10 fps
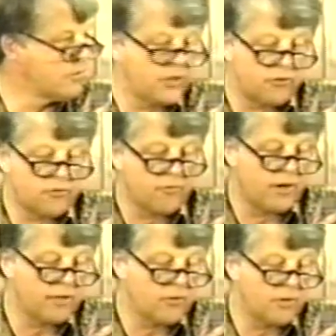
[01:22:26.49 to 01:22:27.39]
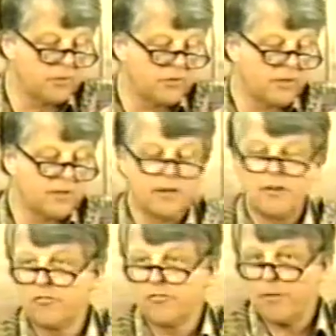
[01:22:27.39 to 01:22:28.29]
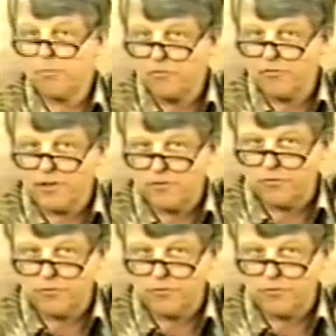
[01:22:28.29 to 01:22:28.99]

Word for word: justify their enmity. Now, here's chapter 6.